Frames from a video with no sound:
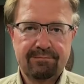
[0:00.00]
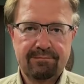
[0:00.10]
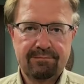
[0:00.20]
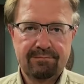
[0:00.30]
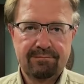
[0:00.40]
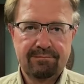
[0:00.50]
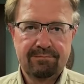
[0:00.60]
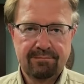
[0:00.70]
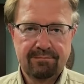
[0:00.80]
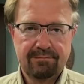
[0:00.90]

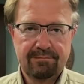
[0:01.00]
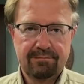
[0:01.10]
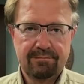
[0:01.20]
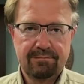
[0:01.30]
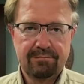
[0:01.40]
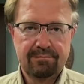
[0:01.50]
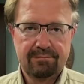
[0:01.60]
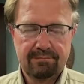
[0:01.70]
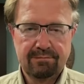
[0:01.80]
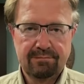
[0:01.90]

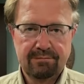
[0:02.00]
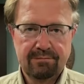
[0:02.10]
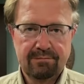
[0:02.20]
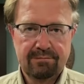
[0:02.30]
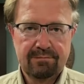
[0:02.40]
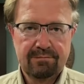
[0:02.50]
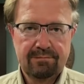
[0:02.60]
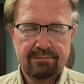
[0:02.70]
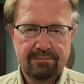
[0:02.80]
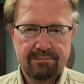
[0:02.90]

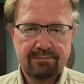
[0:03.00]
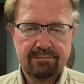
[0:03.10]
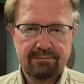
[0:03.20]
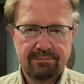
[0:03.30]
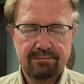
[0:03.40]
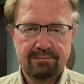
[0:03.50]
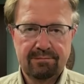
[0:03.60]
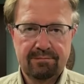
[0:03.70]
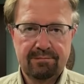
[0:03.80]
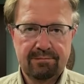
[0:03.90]

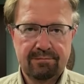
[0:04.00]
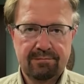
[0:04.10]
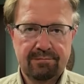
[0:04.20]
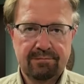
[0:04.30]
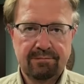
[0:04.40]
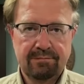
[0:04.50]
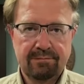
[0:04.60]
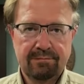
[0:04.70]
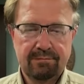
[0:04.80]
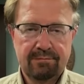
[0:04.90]

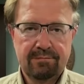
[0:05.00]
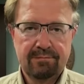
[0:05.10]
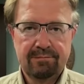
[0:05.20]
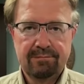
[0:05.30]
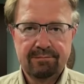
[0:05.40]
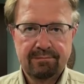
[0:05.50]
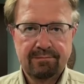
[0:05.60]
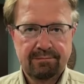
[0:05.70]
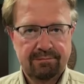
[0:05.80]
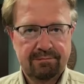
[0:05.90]

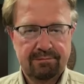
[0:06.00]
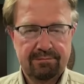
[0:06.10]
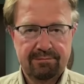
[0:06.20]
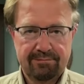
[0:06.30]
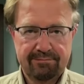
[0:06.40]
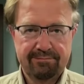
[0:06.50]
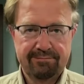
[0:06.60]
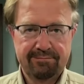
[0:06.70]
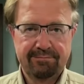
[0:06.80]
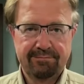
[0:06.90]

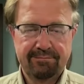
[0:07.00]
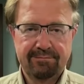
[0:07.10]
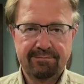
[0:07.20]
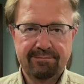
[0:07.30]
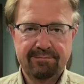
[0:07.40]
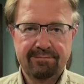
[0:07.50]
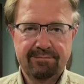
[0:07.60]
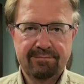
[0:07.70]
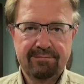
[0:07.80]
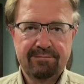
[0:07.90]
This person isn't speaking.